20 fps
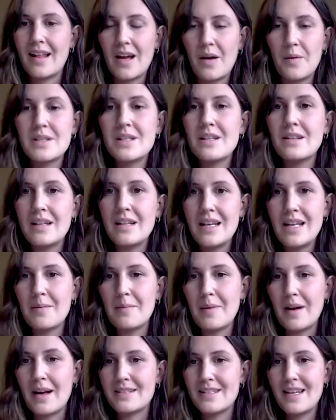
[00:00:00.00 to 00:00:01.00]
Like I wasn't
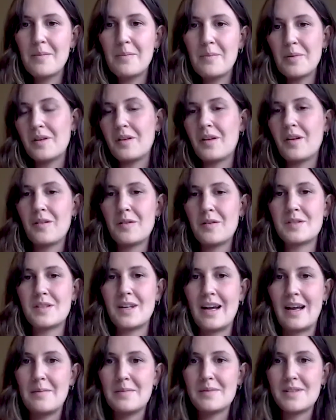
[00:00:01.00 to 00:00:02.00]
leading by example in all those
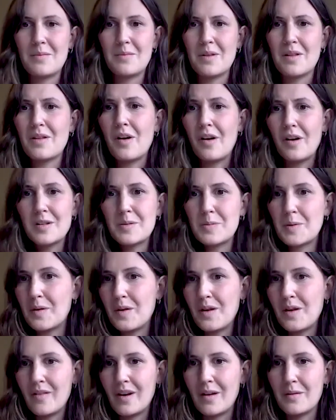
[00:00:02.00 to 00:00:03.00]
times. And with College
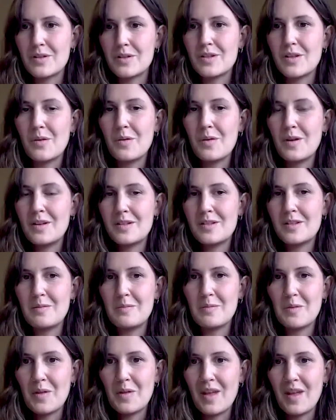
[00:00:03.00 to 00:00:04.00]
Pro, even I was so
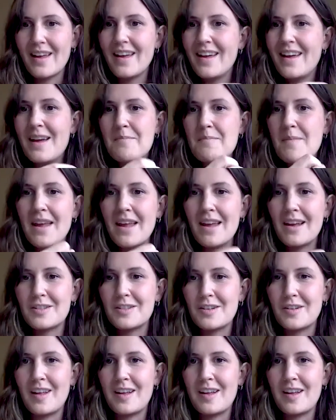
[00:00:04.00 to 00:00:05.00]
consumed with like making
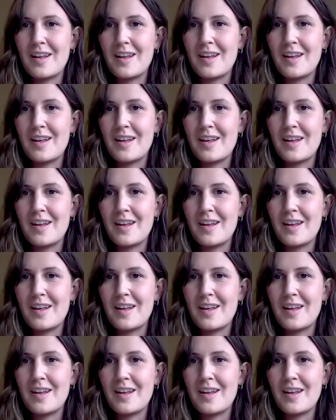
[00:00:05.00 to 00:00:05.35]
sure like my